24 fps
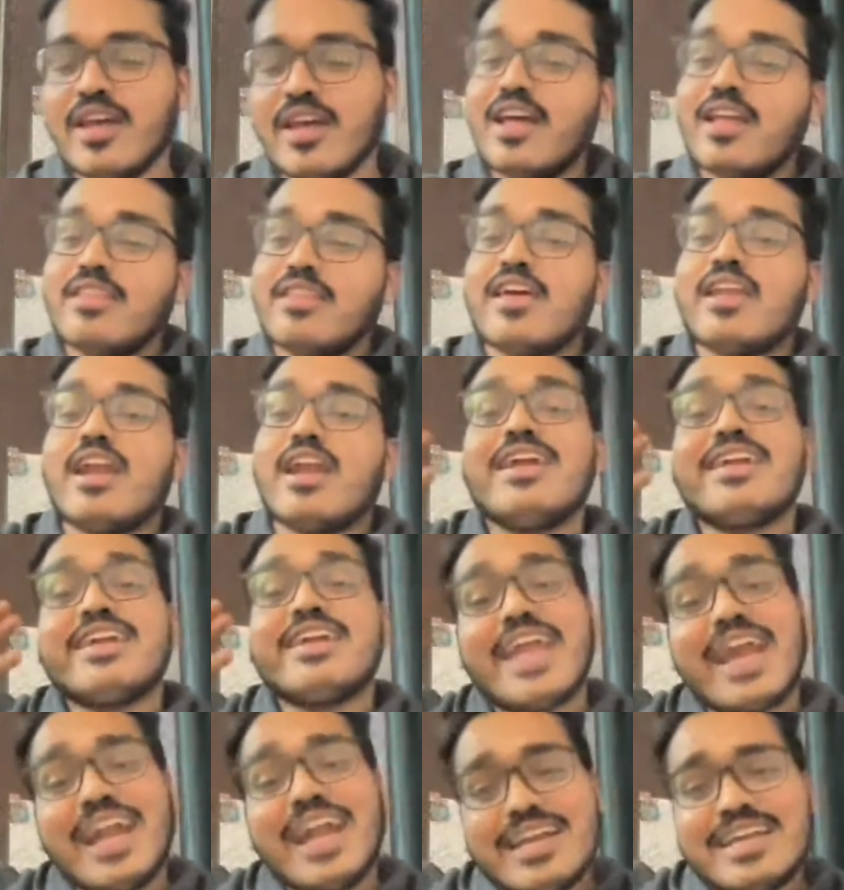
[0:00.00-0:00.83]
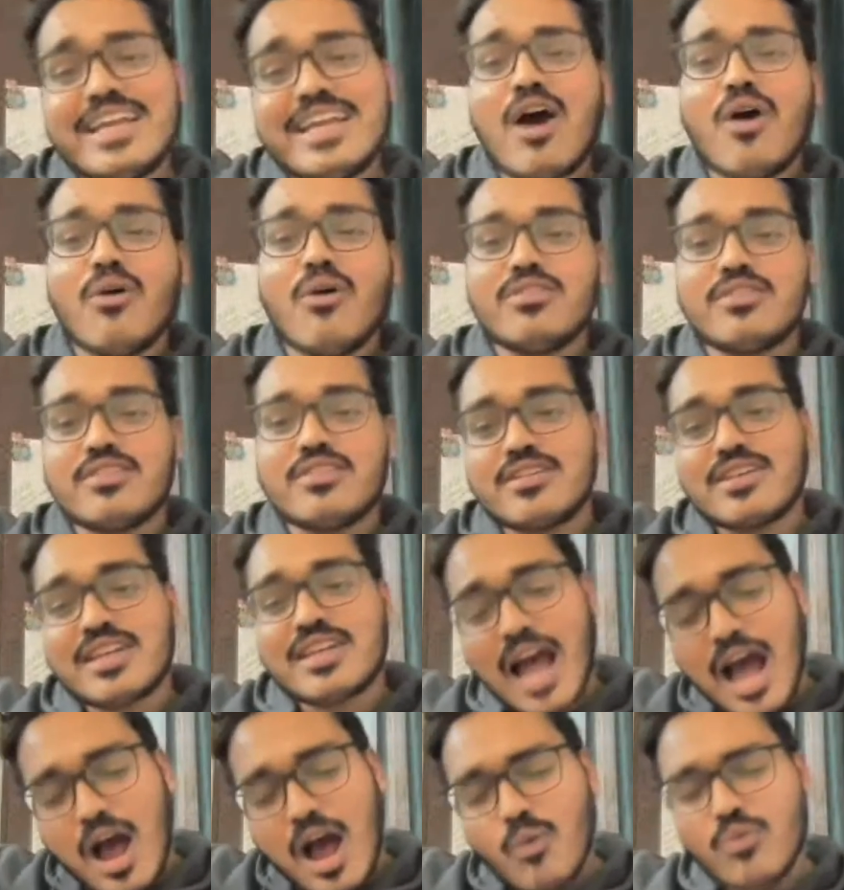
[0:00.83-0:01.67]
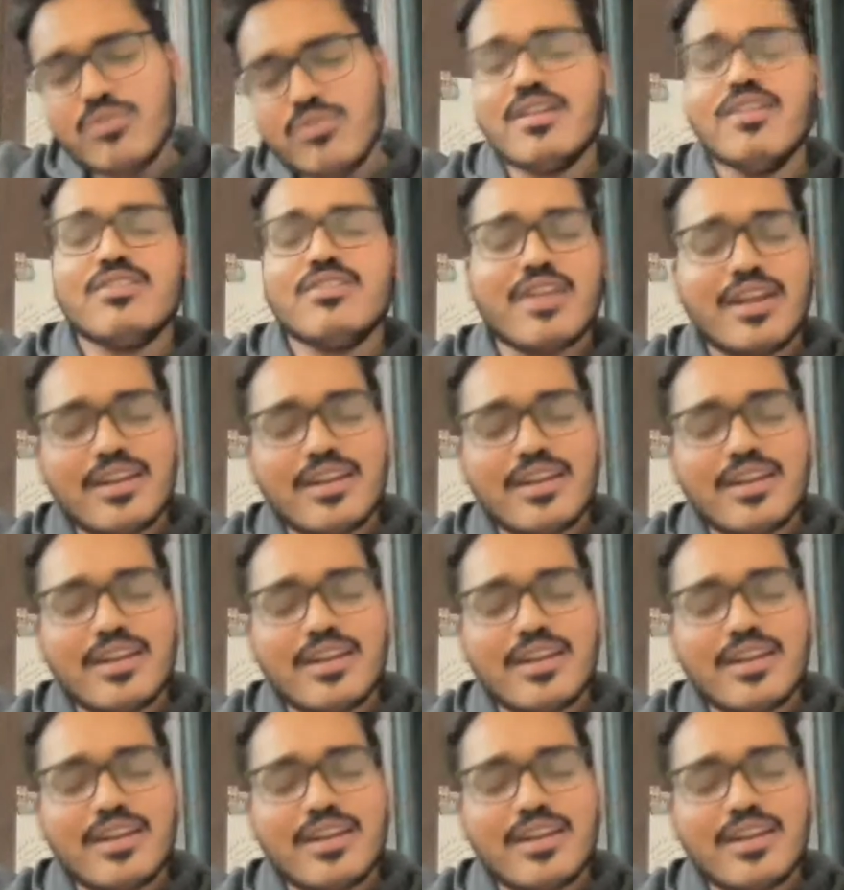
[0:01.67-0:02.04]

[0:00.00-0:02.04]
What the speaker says: There are 10,000 thousands and